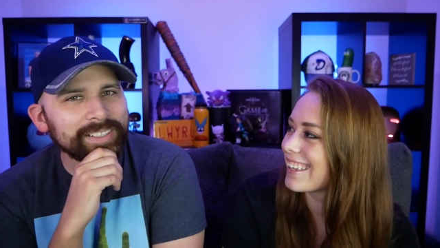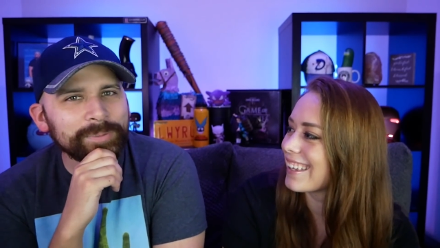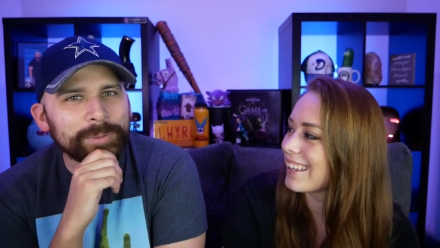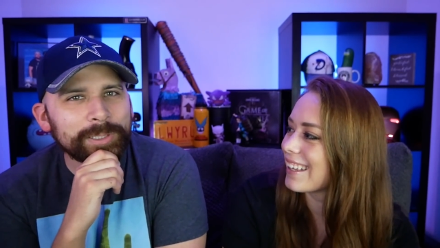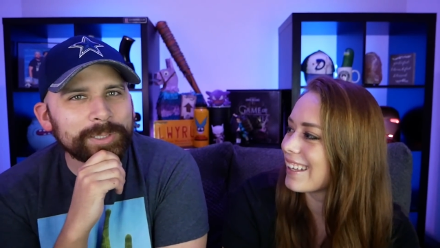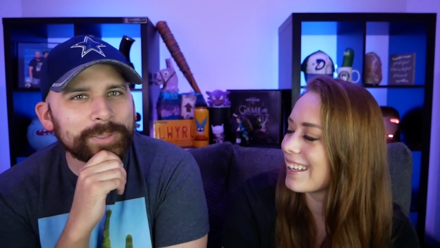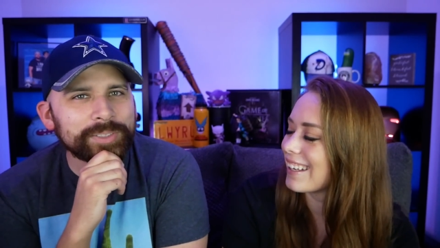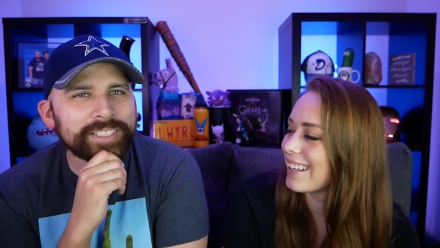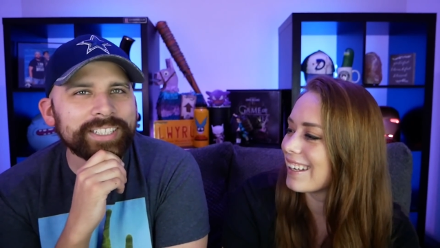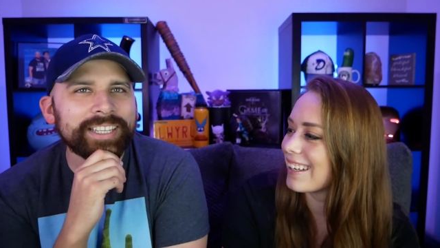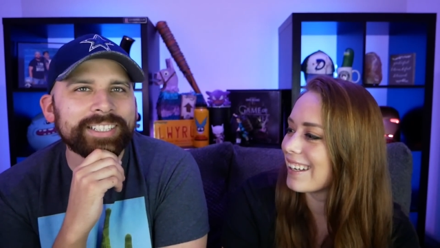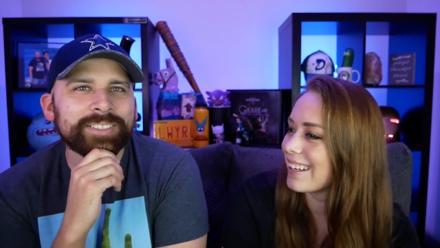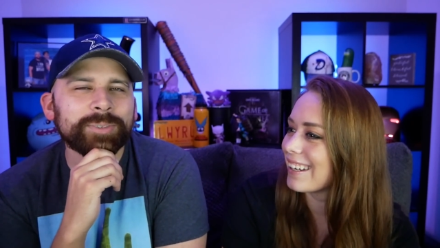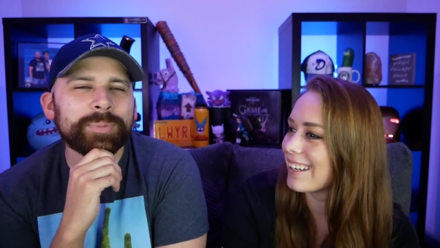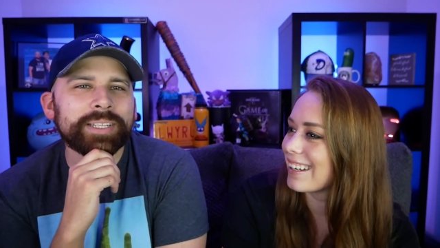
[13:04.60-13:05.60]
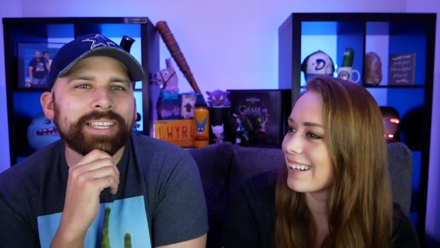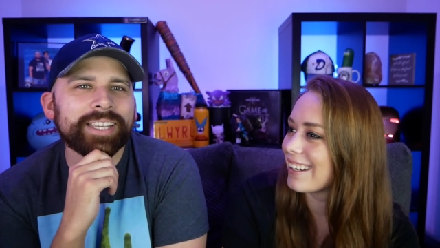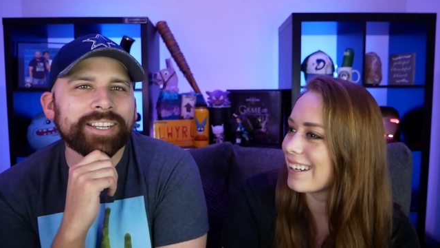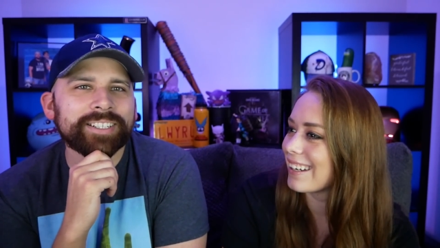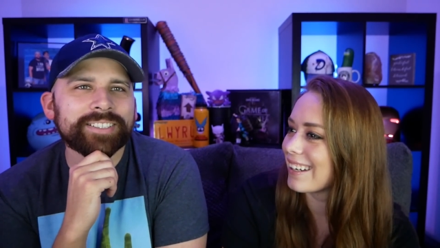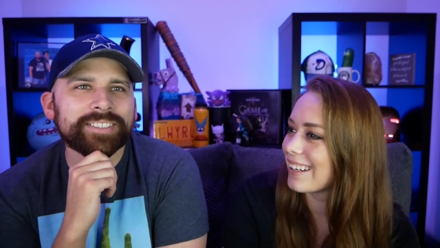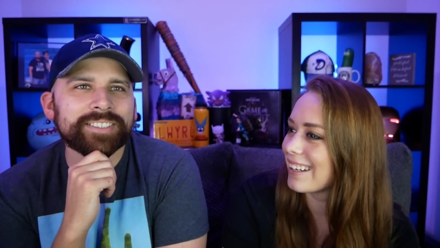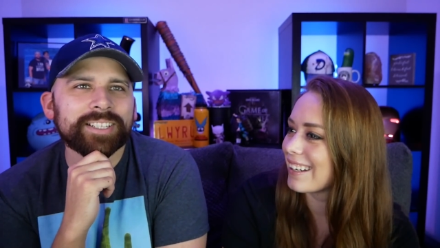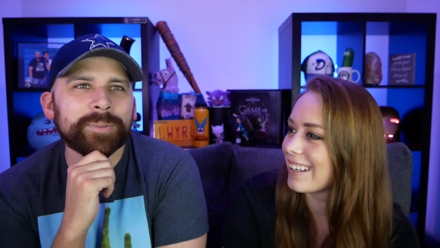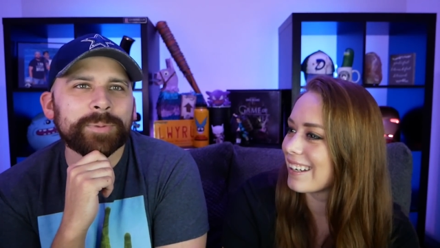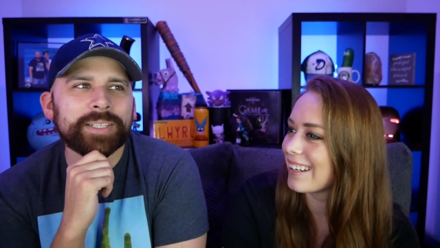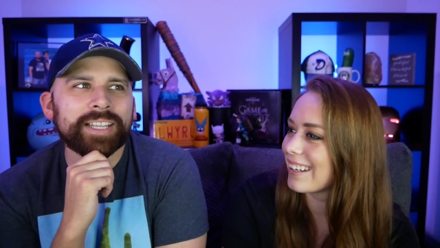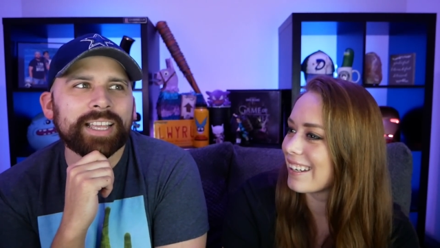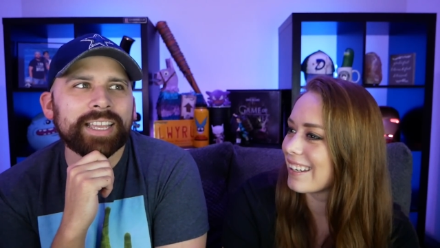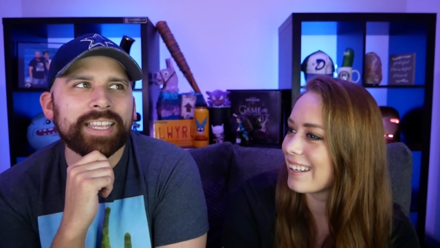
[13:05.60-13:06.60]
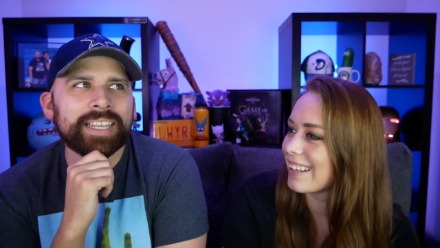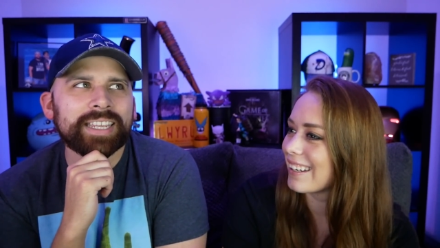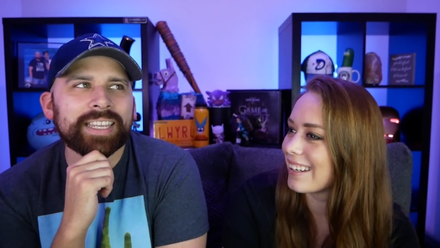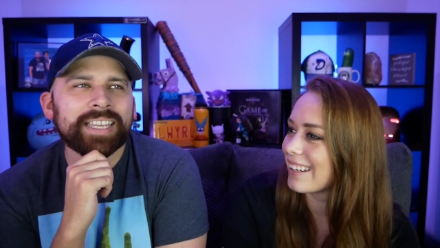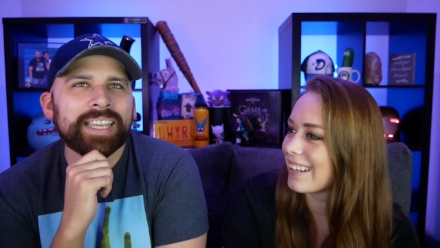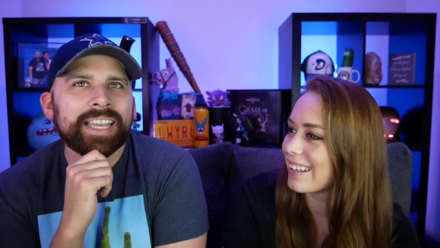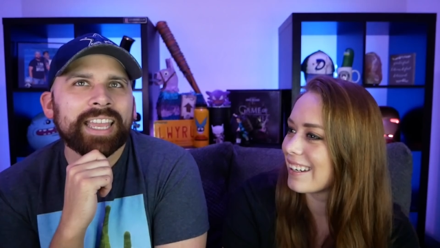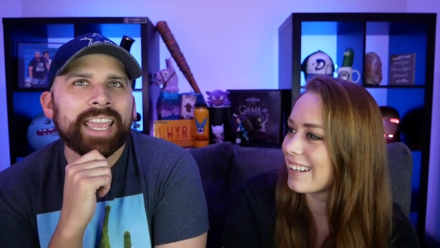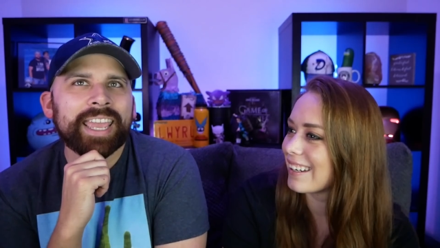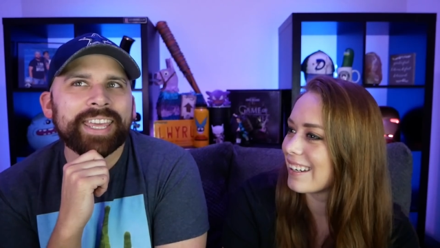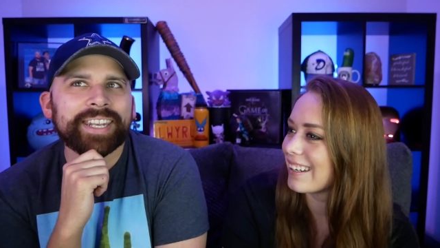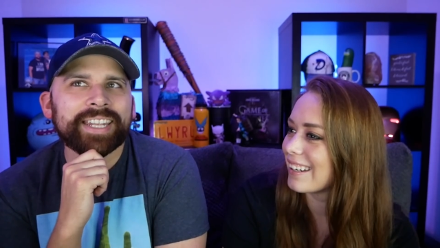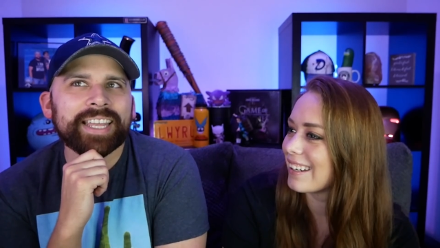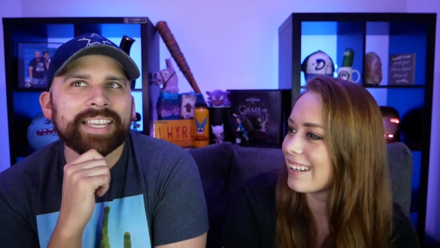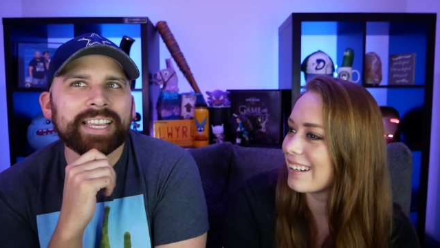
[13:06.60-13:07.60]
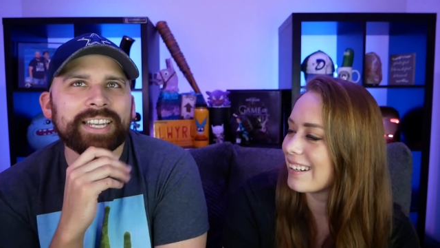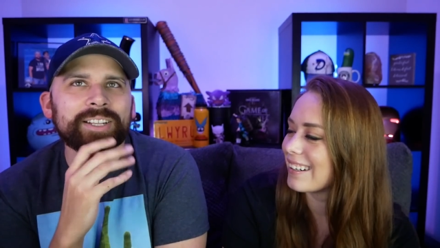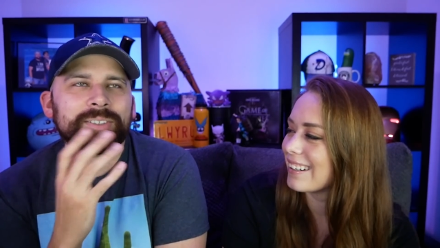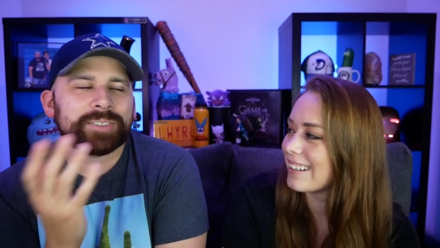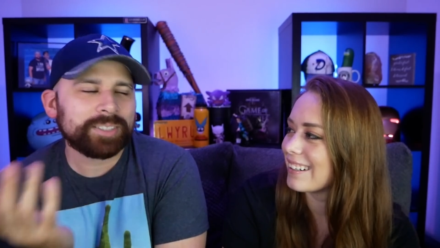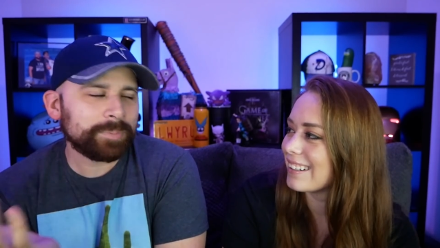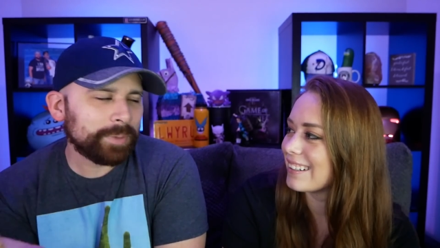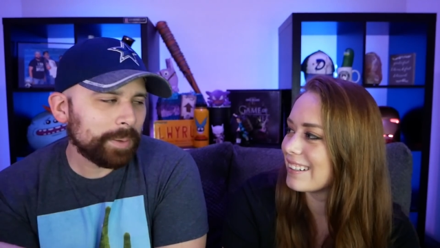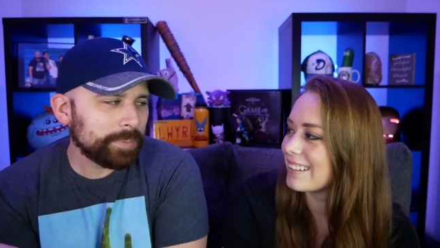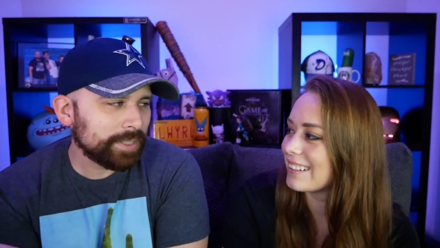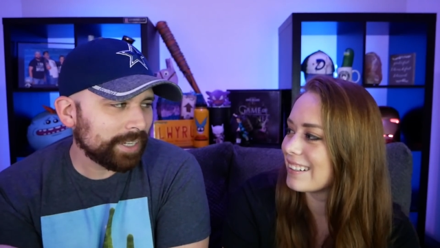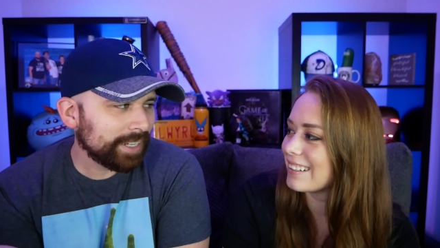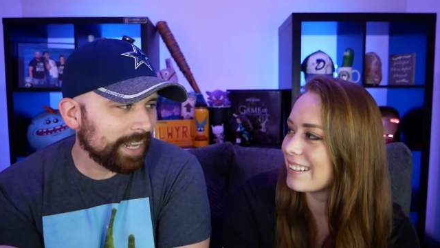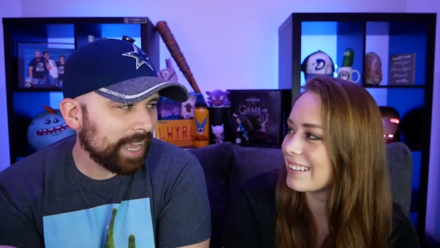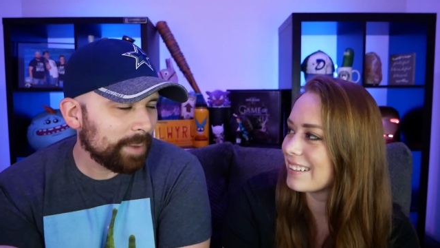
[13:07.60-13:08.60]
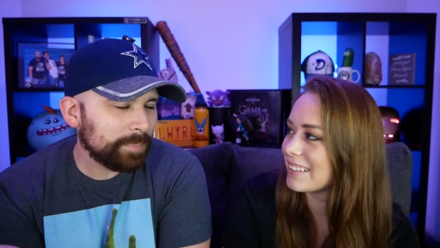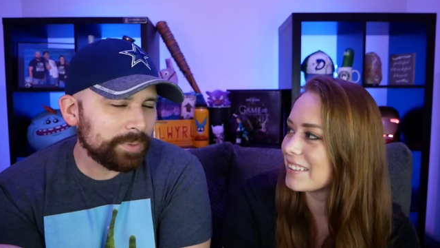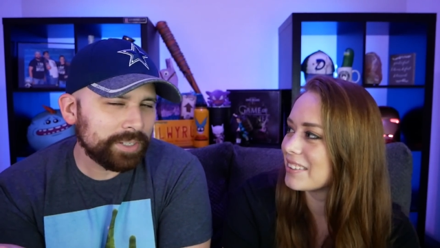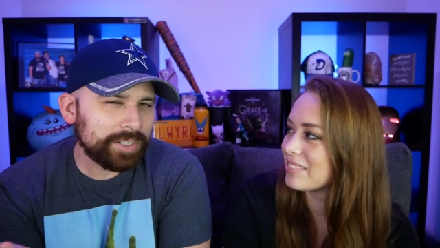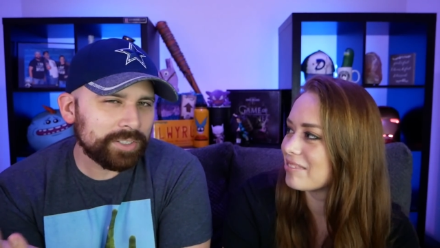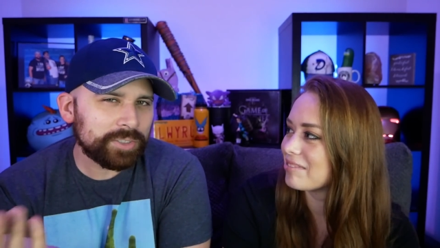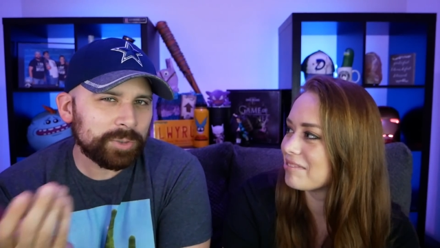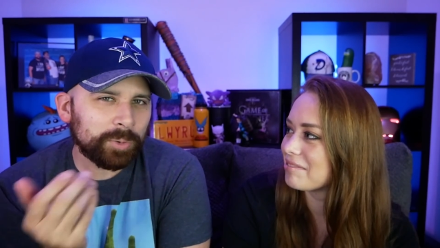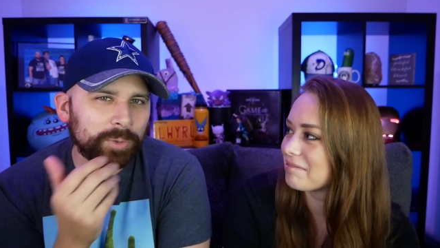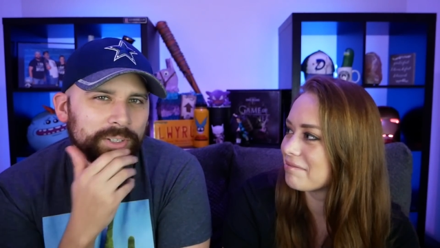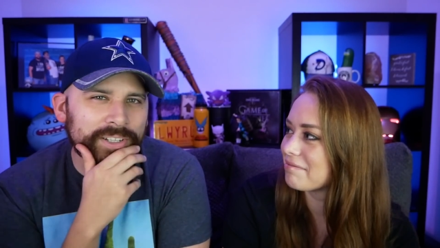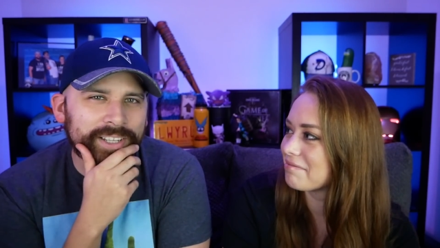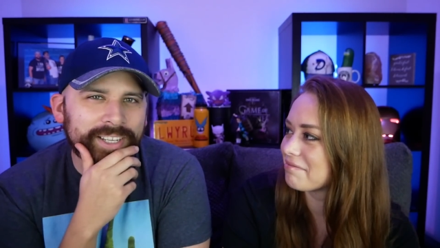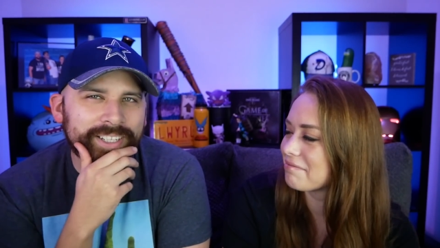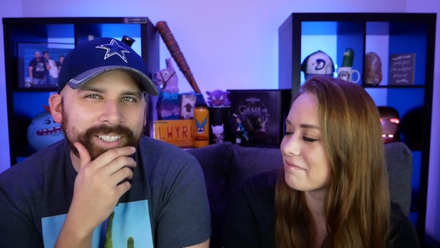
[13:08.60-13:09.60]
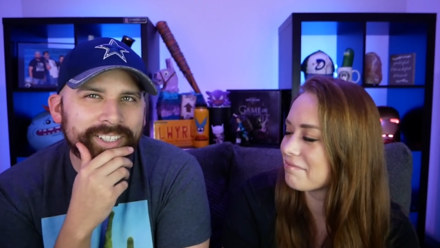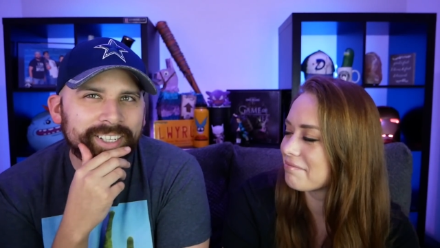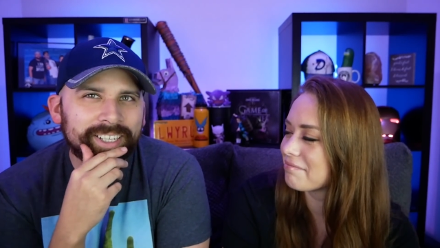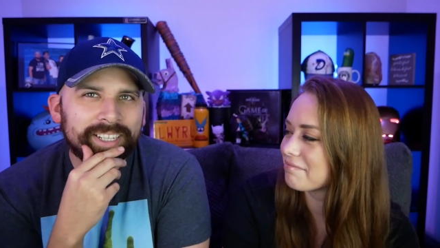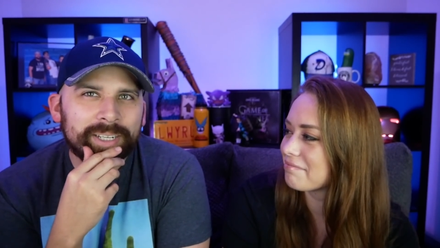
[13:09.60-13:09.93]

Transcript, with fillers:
Speaker 1: we're losing like so many characters that we like, and like I know sometimes that could happen in a storyline,